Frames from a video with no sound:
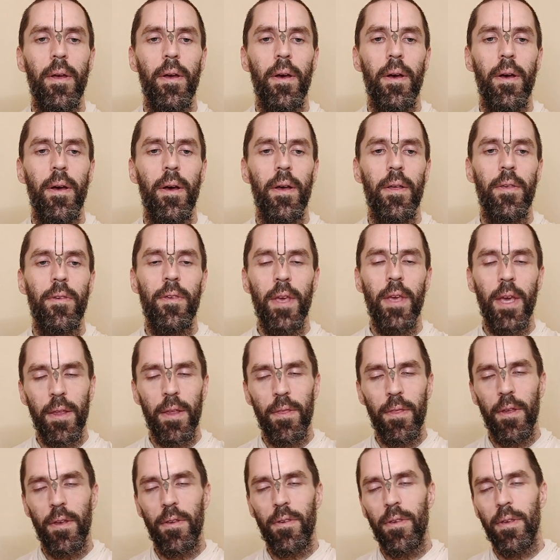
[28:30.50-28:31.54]
seeing
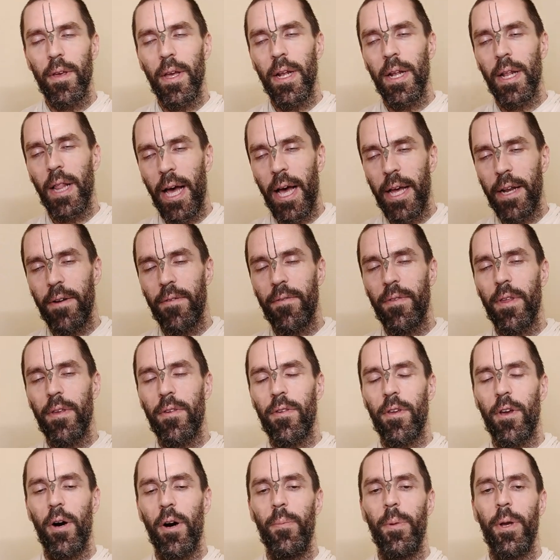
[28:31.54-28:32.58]
this in light of this
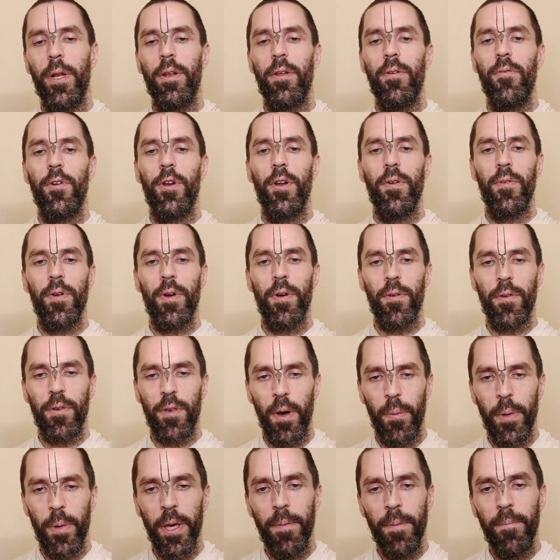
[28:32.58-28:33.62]
comment of Jiva
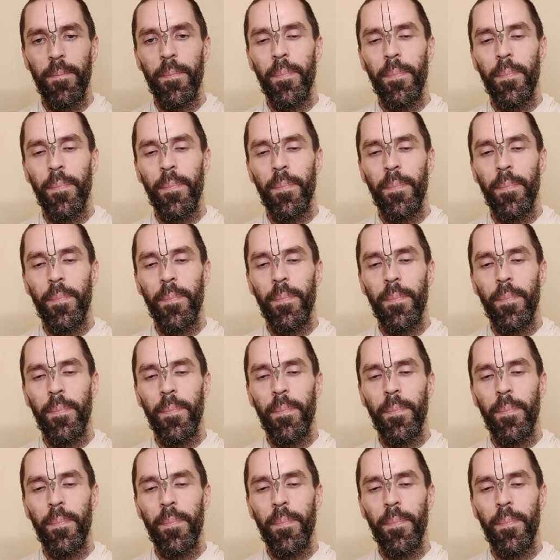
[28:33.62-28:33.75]
Goswami,